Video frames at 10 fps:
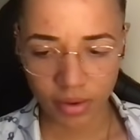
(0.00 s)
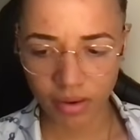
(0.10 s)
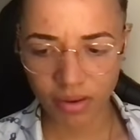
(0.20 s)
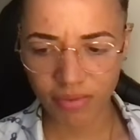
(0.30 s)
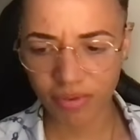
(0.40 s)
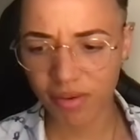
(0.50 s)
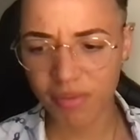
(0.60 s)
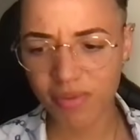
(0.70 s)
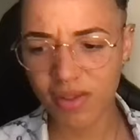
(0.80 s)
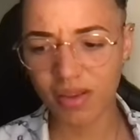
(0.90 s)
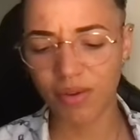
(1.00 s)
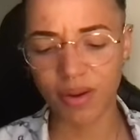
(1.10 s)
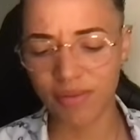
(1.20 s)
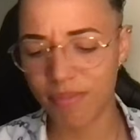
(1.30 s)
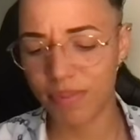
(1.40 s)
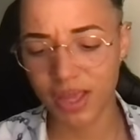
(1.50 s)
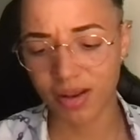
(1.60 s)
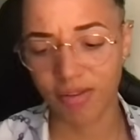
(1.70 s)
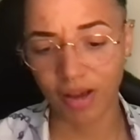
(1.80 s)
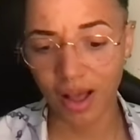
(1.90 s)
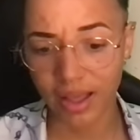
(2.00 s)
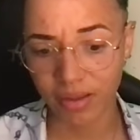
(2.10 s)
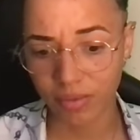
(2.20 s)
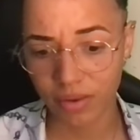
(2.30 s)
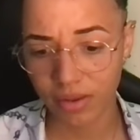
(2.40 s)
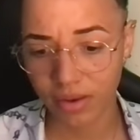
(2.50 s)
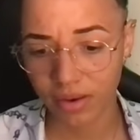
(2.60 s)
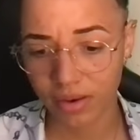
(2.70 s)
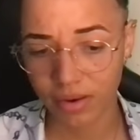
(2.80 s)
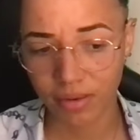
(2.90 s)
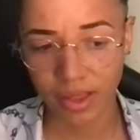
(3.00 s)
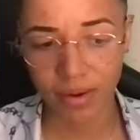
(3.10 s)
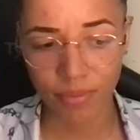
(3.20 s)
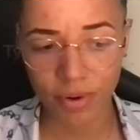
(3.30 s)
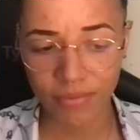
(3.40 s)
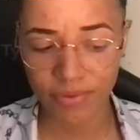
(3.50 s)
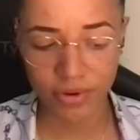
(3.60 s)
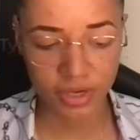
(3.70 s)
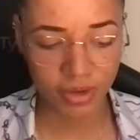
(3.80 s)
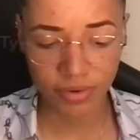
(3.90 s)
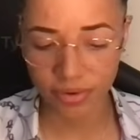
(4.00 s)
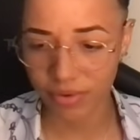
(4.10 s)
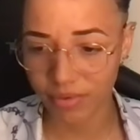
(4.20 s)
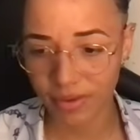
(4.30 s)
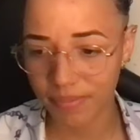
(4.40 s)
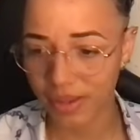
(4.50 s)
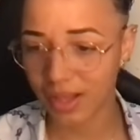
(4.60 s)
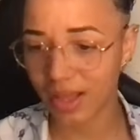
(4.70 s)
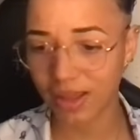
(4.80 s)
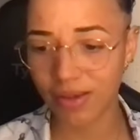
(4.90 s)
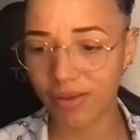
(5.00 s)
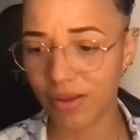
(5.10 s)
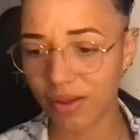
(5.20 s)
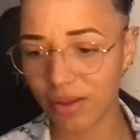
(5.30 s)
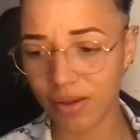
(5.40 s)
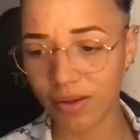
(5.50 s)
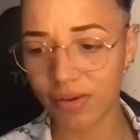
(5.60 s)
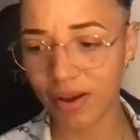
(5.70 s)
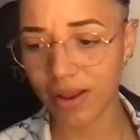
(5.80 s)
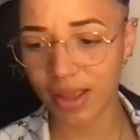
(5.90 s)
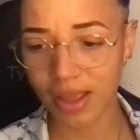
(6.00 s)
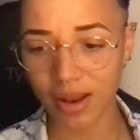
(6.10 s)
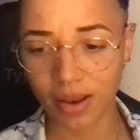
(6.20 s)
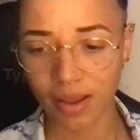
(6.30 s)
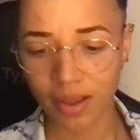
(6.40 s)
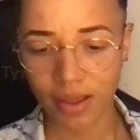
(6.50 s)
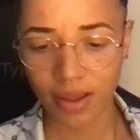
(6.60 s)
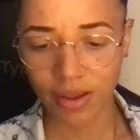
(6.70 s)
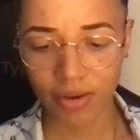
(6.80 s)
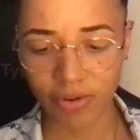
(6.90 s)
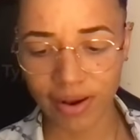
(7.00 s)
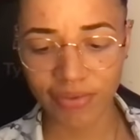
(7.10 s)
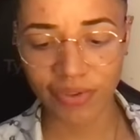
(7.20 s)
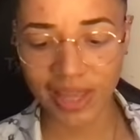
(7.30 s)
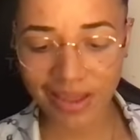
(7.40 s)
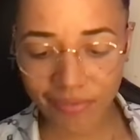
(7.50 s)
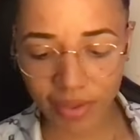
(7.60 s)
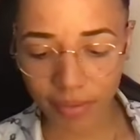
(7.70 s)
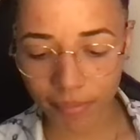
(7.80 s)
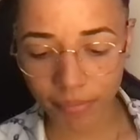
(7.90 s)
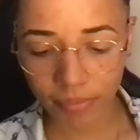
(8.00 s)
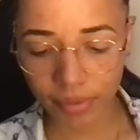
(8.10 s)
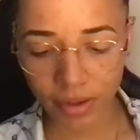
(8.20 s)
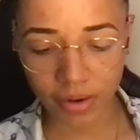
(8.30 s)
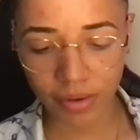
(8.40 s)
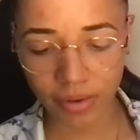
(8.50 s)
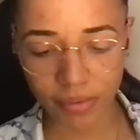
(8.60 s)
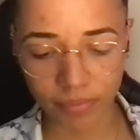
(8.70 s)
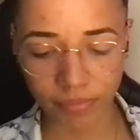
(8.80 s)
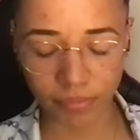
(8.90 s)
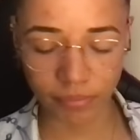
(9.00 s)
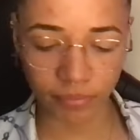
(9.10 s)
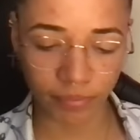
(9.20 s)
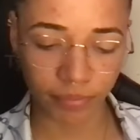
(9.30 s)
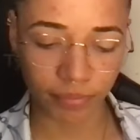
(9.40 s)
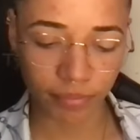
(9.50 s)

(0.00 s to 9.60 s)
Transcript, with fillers: know, for some of you, this could even be a child, like one of your children or something that you you're trying to get, you're trying to forgive them, you know.